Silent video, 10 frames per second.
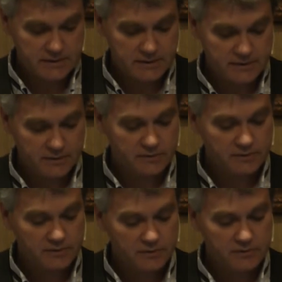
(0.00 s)
here
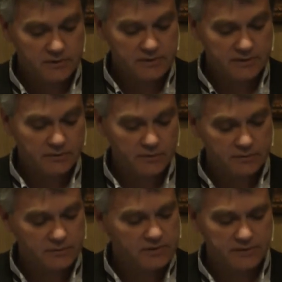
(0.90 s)
on
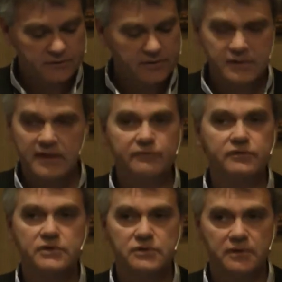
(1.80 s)
the different
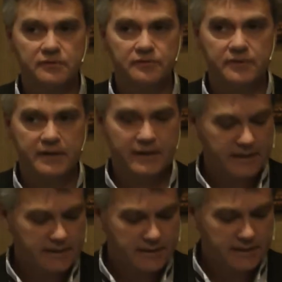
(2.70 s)
levels of
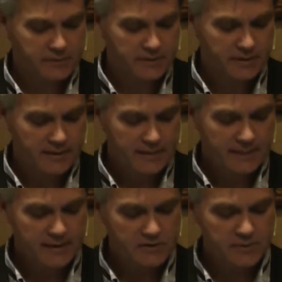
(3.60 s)
care. I mean,
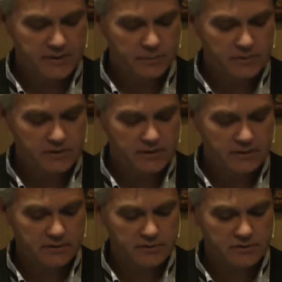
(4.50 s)
HbA1c,
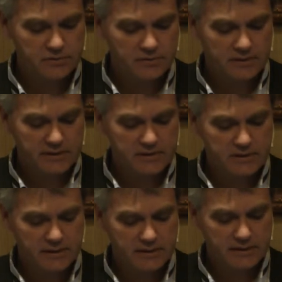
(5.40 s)
cholesterol,
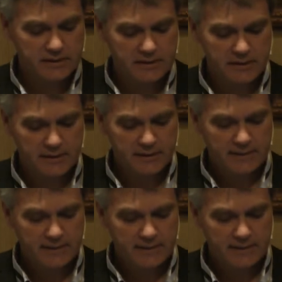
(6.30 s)
HDL, LDL.